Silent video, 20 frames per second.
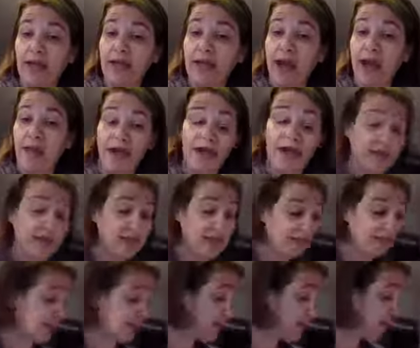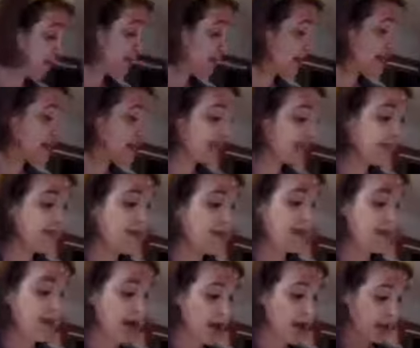And now I get to still eat the things that I
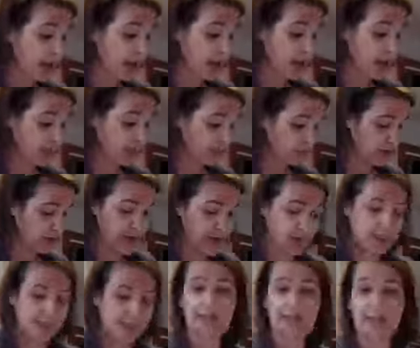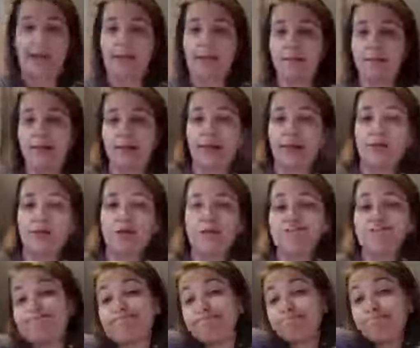like, and nobody gets to yell at me
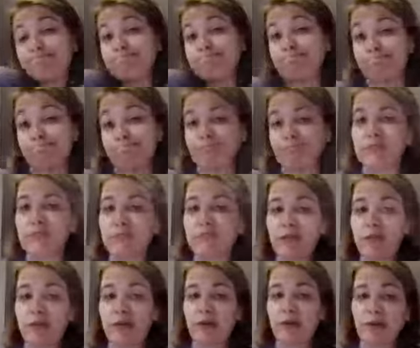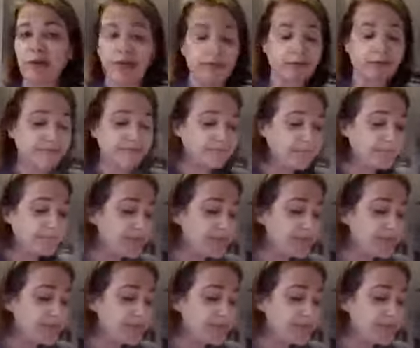anymore. So there we are.